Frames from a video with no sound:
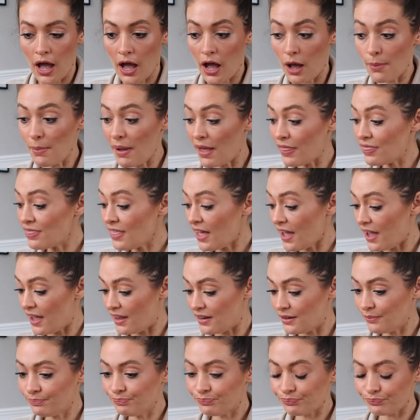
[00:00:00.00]
Um, and
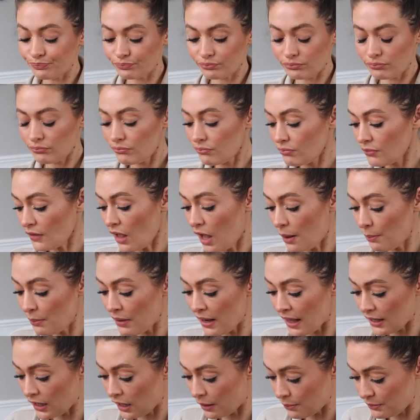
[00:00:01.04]
then
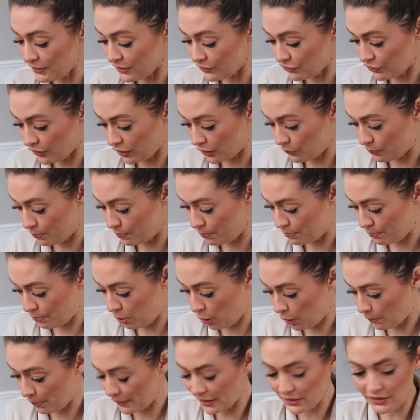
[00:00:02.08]
I'm, I'm literally going to
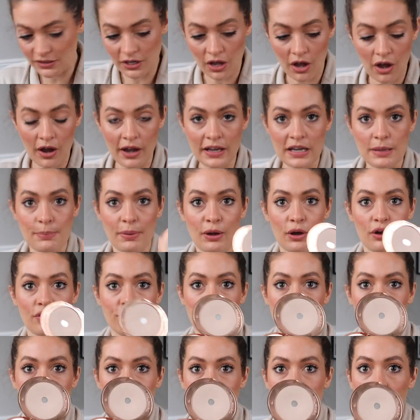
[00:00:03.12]
pop a tiny bit
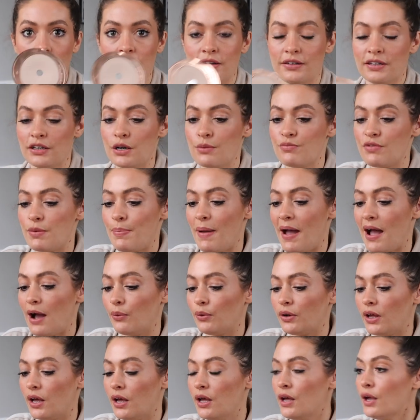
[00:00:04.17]
of this Charlotte Tilbury
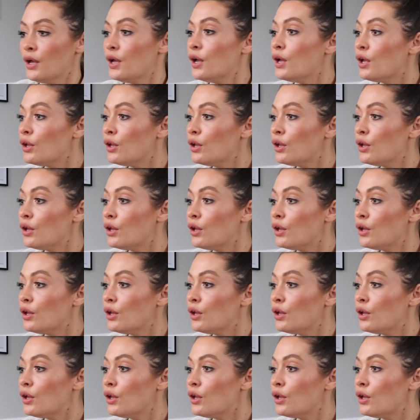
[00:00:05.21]
powder,